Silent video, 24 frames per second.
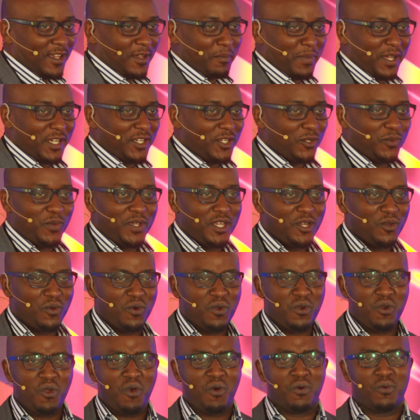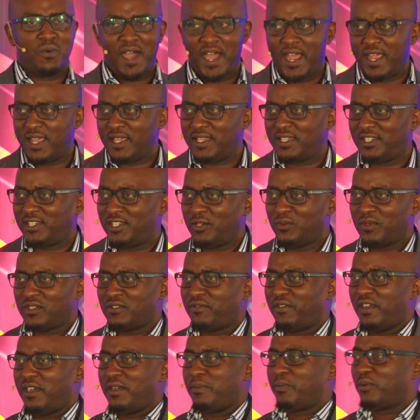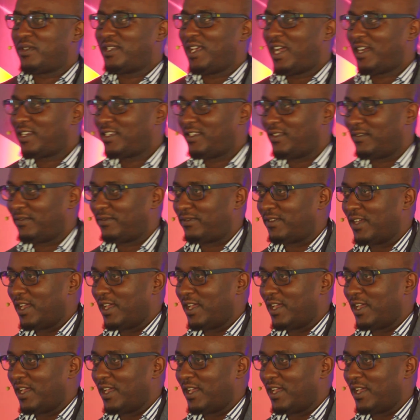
But did we know? No. Why? She was very productive.